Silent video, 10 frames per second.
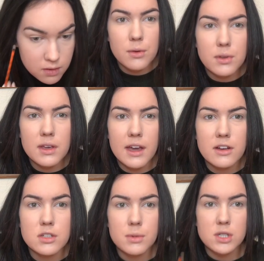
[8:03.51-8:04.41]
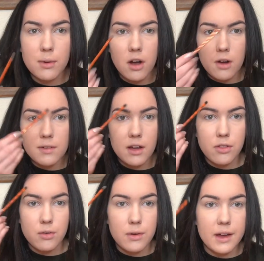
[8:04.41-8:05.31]
I don't really care too much about carving
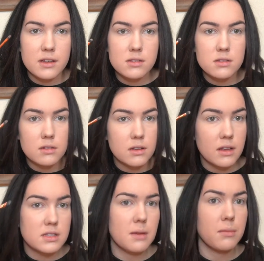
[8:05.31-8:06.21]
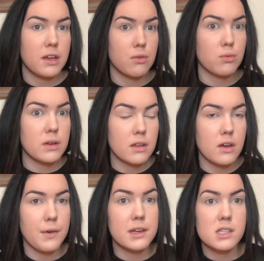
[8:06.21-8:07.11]
out the rest unless I'm like really
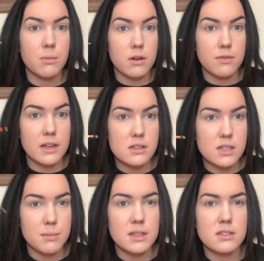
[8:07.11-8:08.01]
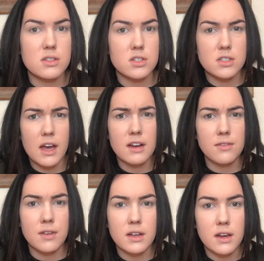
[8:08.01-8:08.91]
going somewhere fancy, but this is just kind
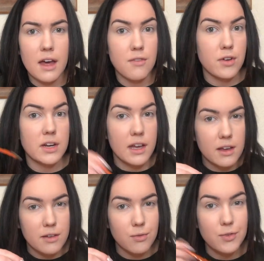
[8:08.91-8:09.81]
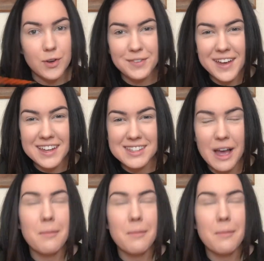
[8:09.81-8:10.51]
of like a everyday full face.